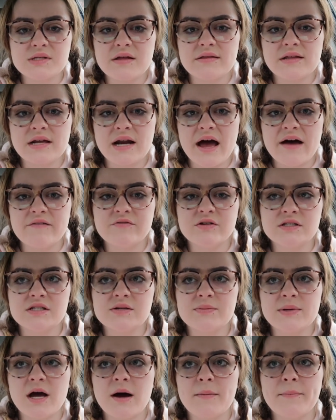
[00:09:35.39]
and then having
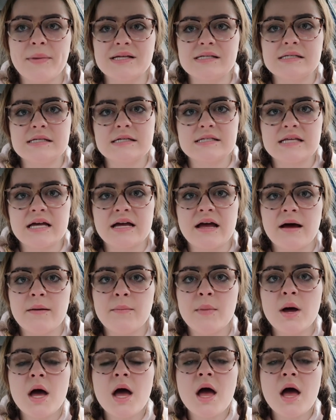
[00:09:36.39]
to be up at 6 AM.